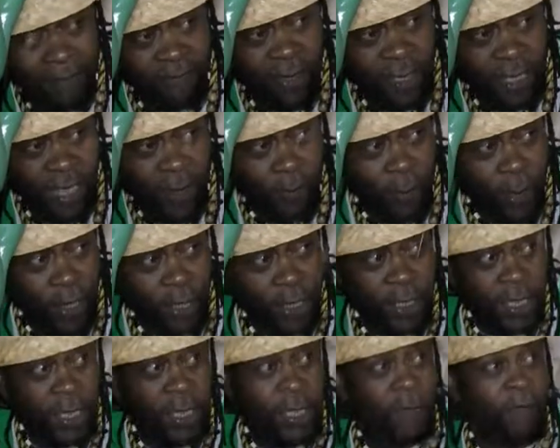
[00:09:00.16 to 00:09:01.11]
if he's a
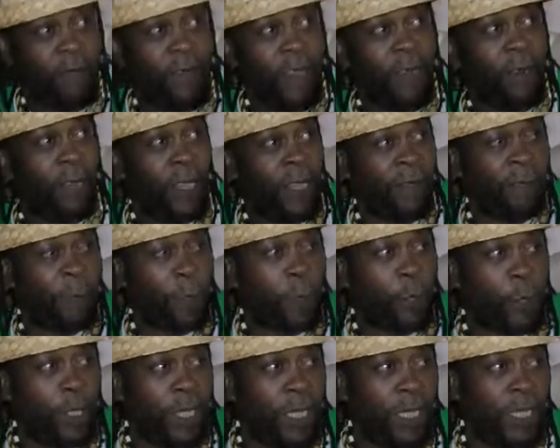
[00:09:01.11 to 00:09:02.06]
prejudiced fellow. Even
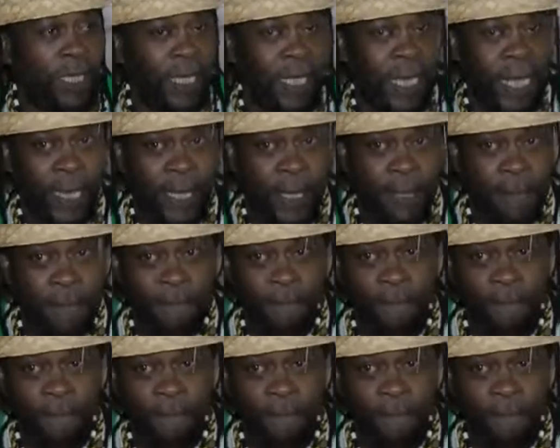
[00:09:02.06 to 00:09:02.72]
trees he get.